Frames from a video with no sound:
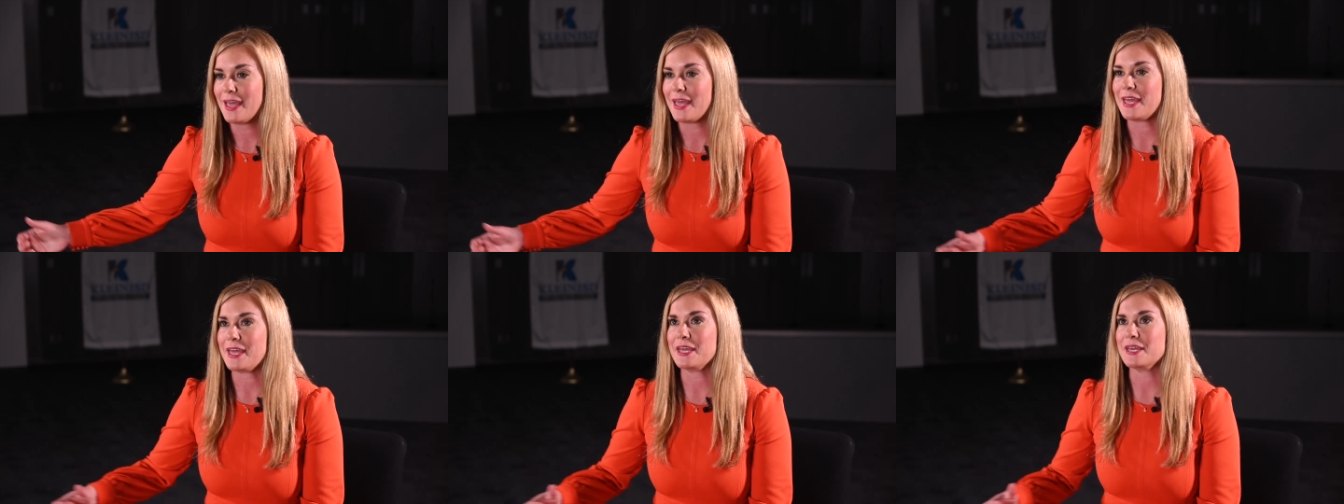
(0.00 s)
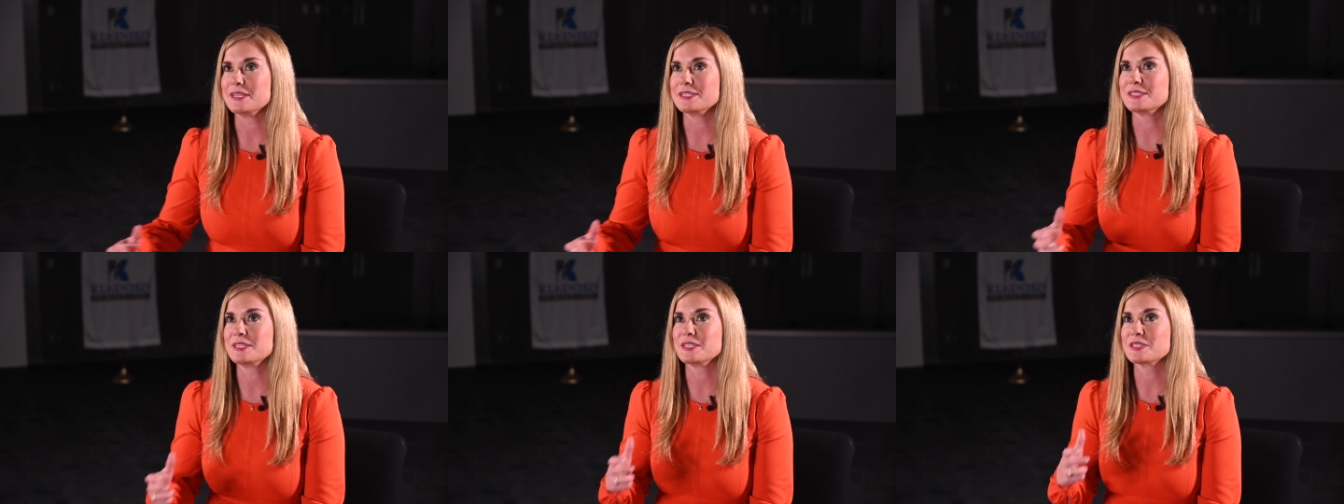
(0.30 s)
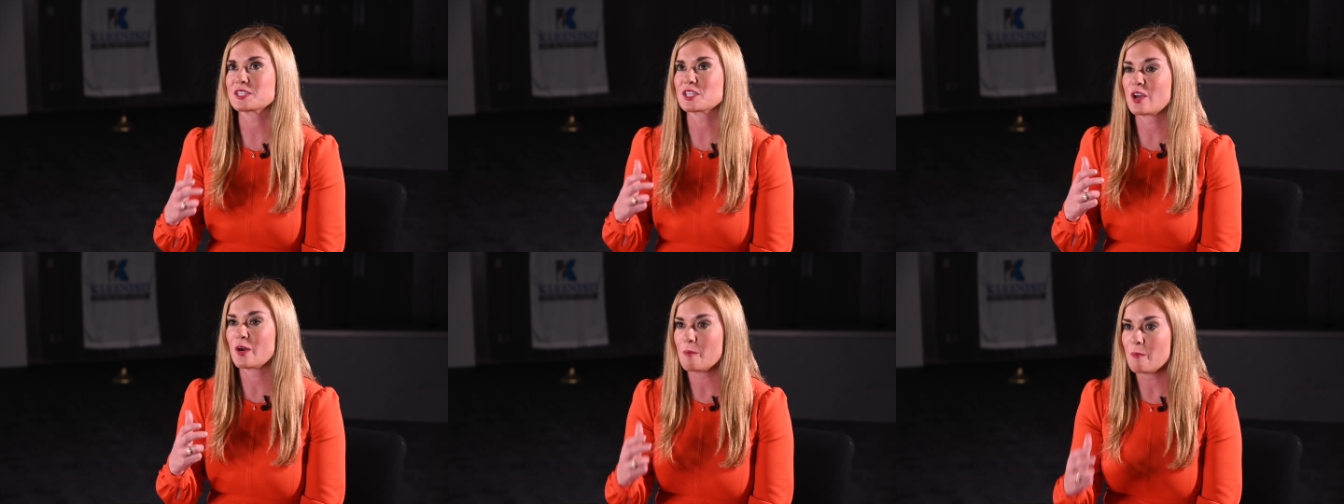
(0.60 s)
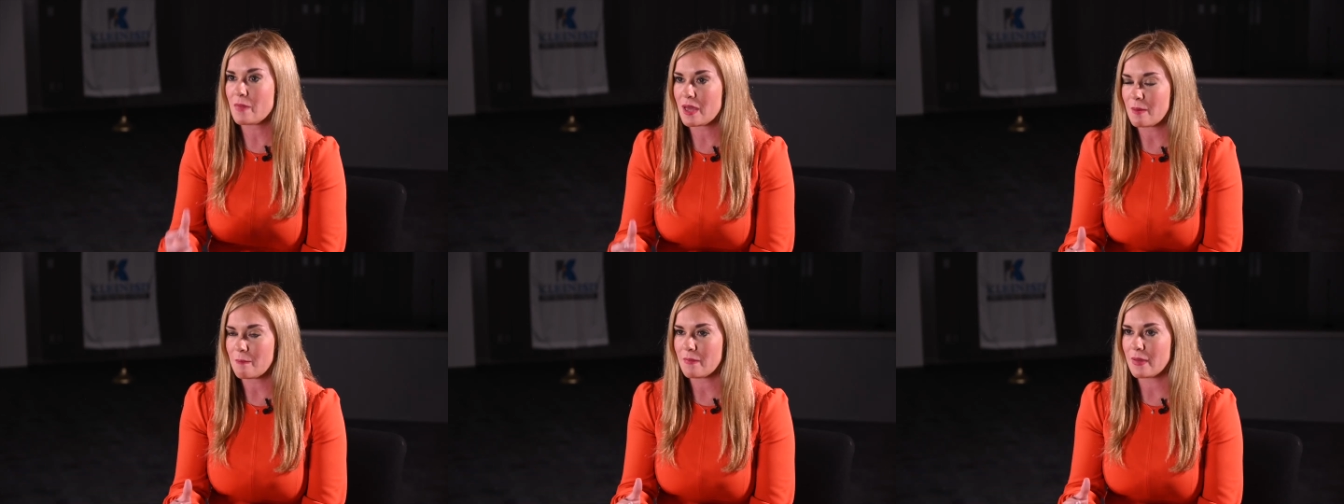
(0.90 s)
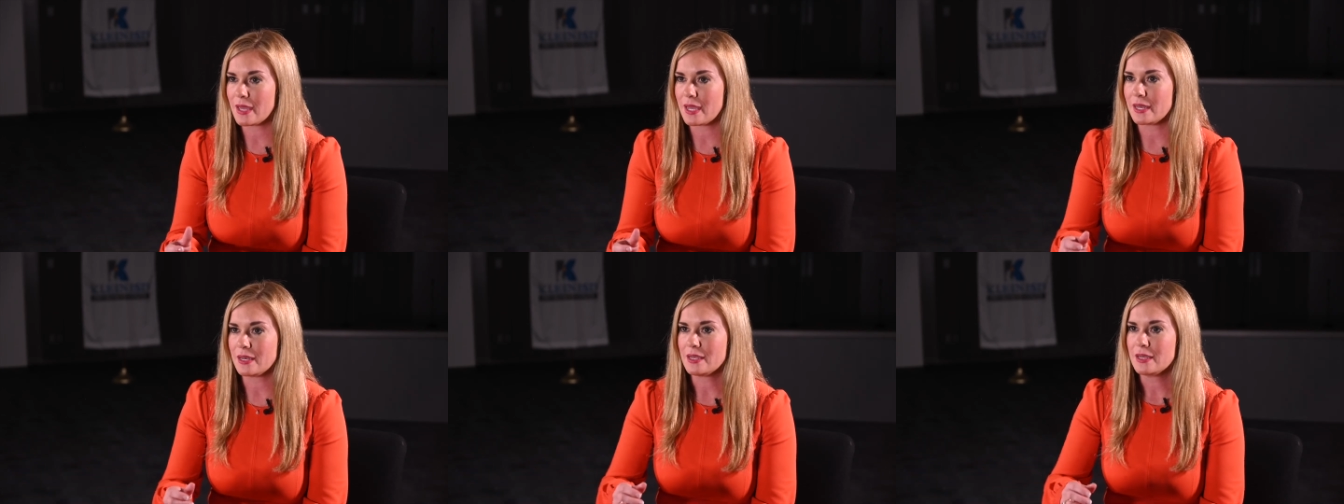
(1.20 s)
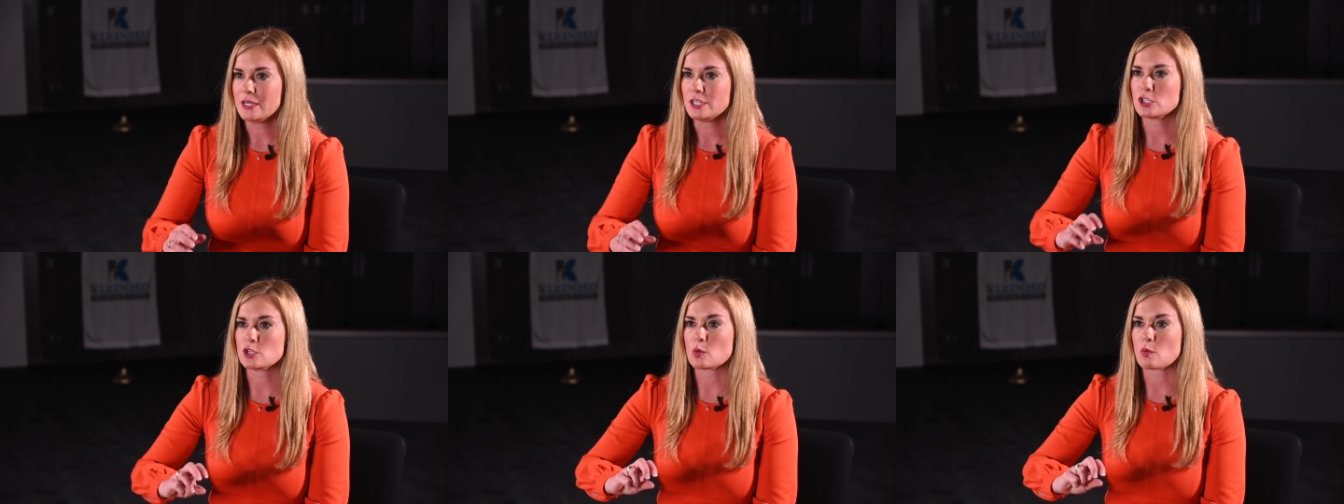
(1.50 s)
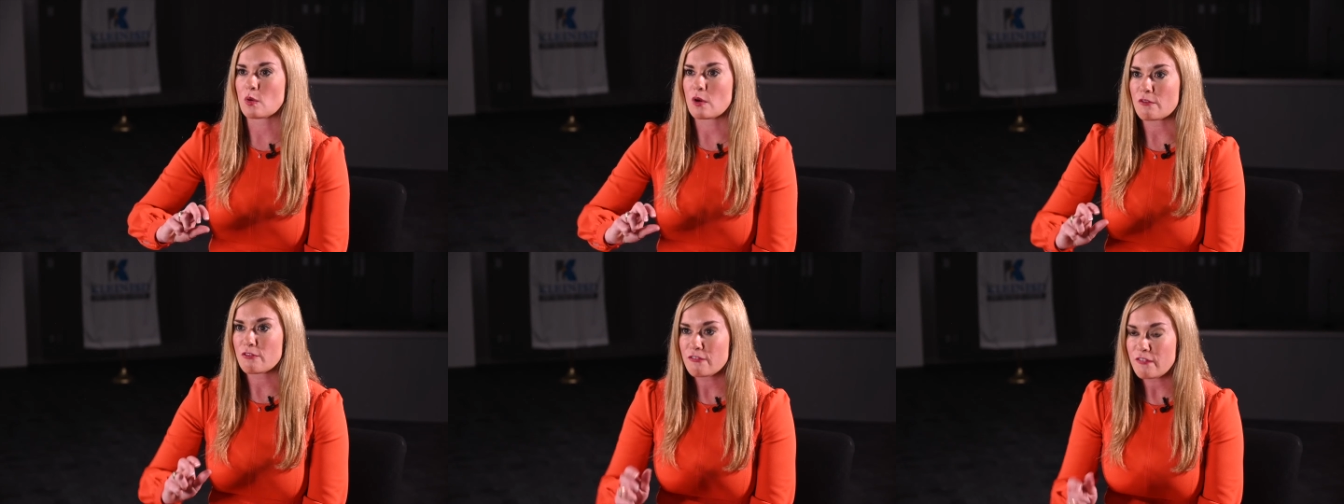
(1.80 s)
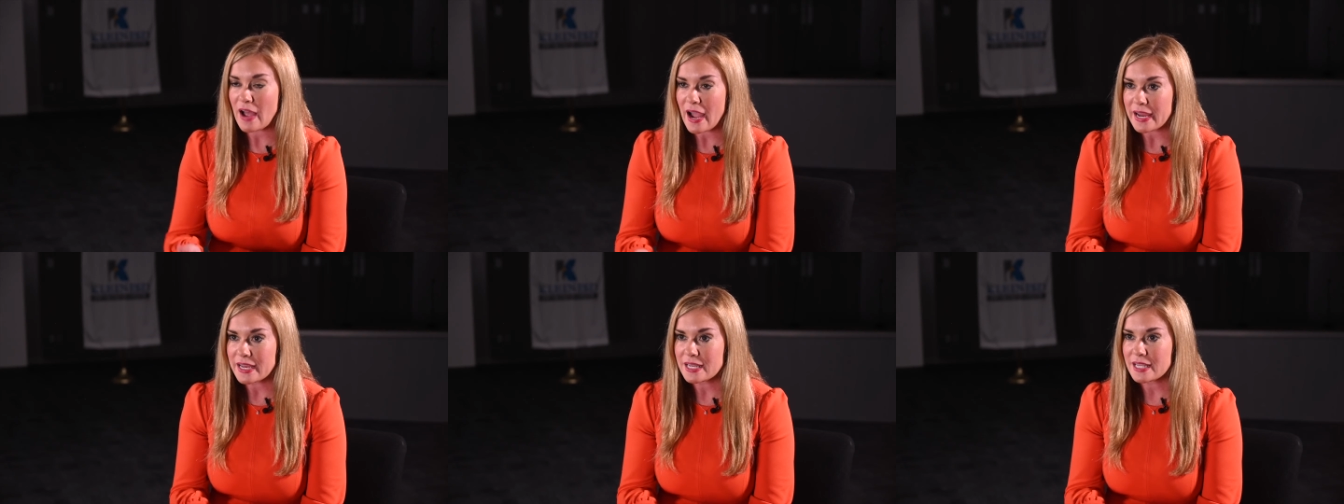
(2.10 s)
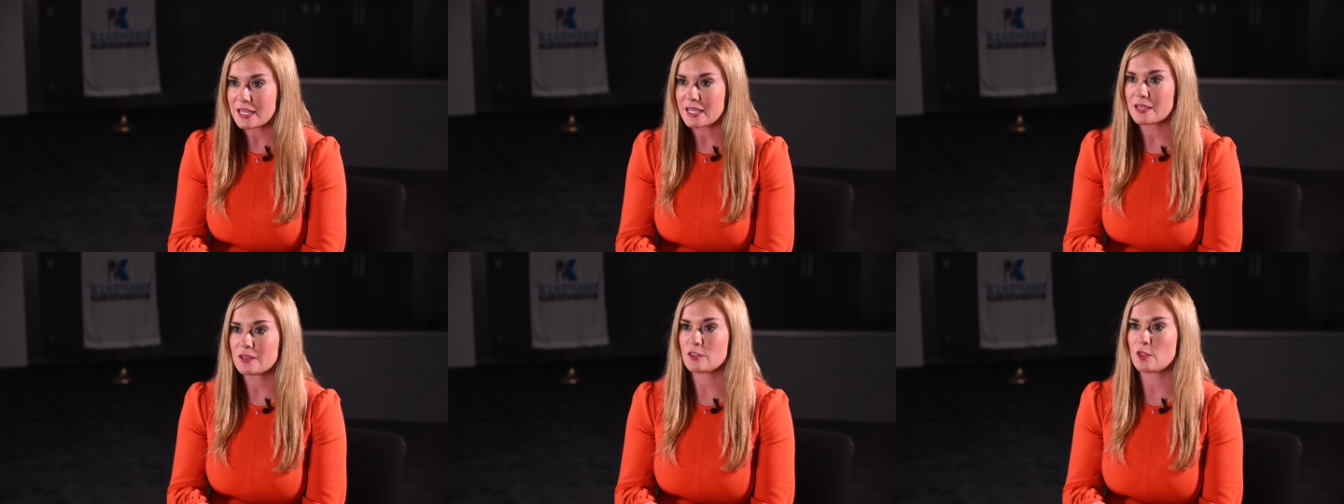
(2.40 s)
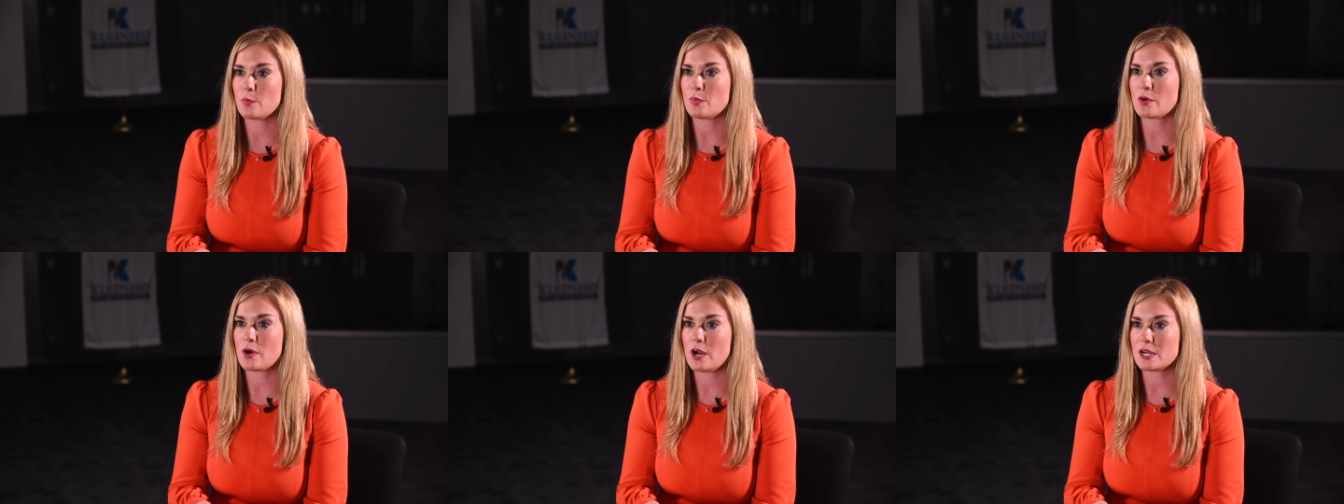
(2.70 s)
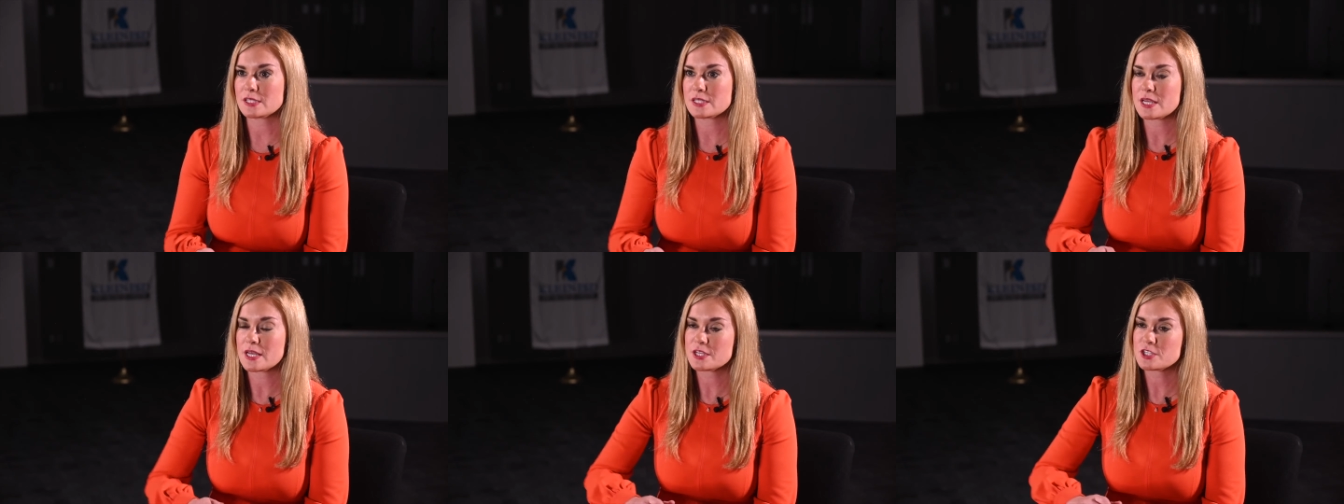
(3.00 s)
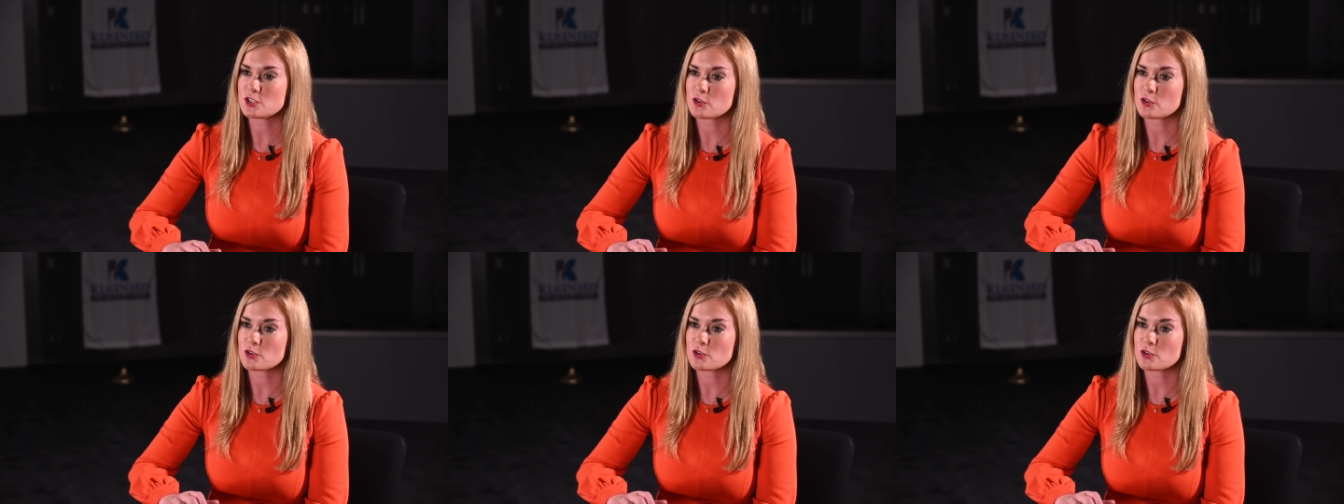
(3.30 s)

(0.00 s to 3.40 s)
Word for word: is this commitment to refining the process,